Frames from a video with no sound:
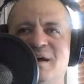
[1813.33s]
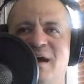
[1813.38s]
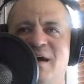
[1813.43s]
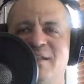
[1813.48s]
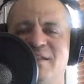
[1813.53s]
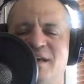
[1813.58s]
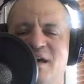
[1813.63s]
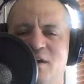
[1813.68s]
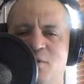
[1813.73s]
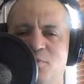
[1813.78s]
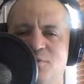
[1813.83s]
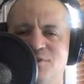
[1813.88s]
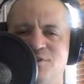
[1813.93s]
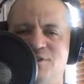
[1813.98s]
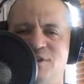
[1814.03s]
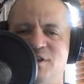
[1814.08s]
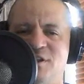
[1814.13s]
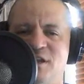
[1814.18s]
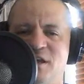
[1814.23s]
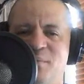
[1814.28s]
thought it was
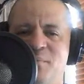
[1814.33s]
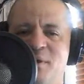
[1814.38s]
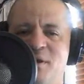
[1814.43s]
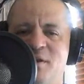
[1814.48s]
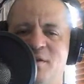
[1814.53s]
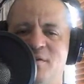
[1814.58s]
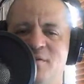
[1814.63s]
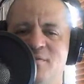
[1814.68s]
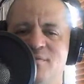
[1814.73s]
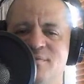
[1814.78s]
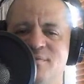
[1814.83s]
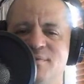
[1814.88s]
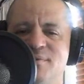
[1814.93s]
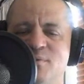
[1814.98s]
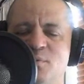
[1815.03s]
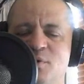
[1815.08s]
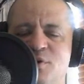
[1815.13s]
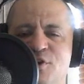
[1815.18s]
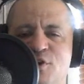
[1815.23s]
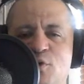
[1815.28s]
silly. I mean,
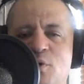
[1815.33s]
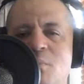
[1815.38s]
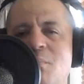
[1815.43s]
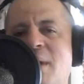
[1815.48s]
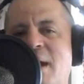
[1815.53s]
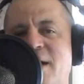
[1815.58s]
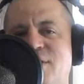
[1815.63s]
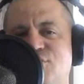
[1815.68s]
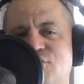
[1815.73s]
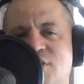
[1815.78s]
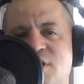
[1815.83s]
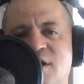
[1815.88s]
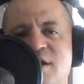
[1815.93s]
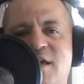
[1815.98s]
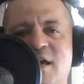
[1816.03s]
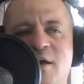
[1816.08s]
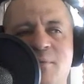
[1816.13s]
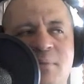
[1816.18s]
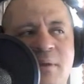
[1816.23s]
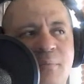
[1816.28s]
we're doing magic
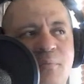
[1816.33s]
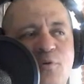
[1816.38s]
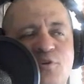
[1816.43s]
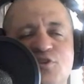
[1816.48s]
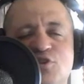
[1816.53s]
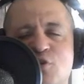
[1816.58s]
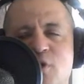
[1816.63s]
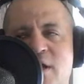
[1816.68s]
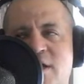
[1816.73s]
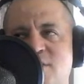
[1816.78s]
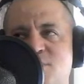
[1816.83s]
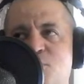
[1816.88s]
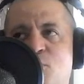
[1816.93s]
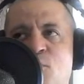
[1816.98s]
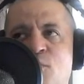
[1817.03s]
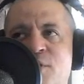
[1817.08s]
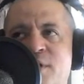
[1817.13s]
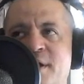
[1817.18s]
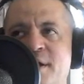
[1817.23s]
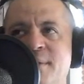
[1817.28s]
again. People are
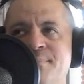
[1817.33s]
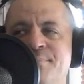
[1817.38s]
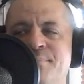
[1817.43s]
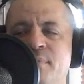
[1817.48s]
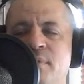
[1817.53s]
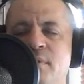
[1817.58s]
transporting.